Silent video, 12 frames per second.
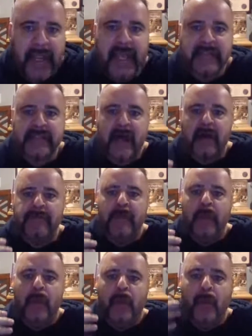is of
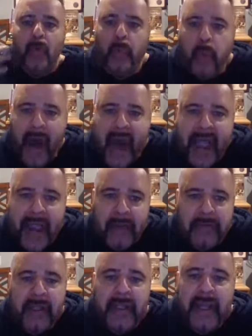
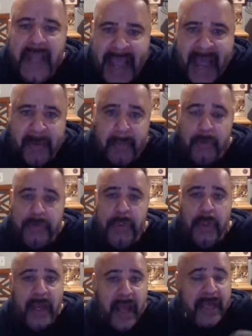wild animals.
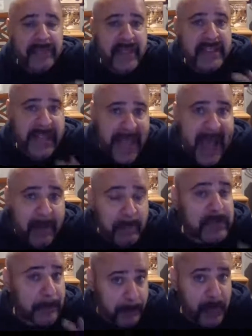And these
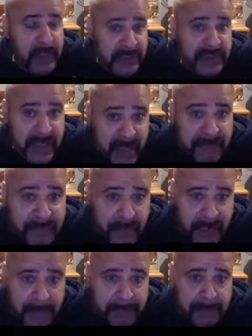animals are pretty
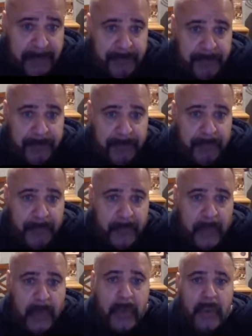significant.
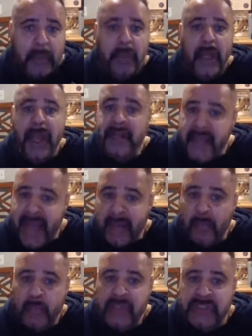And
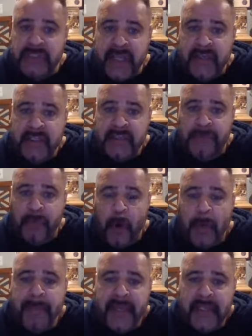again, we see these
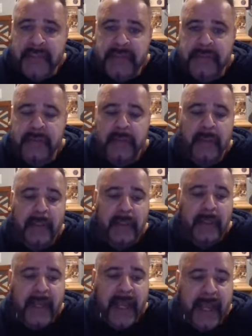four beasts
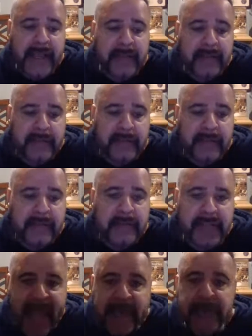in
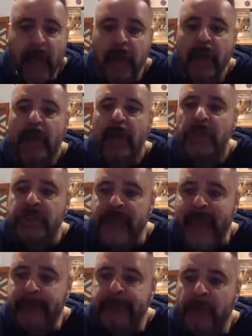Daniel
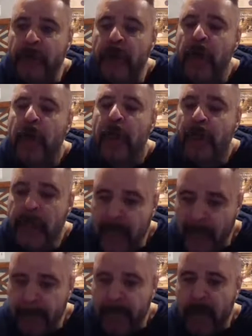chapter
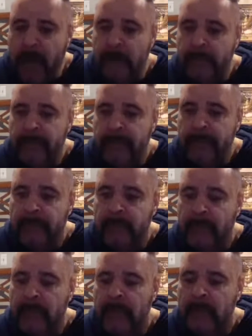number
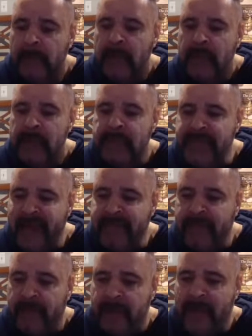
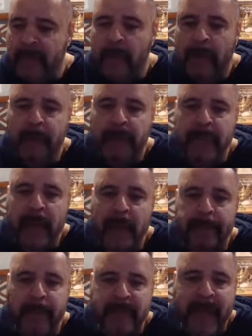7. Again, we're going to put
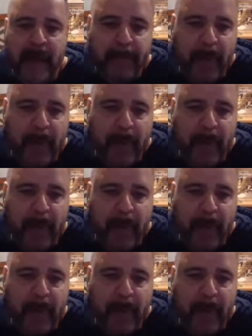that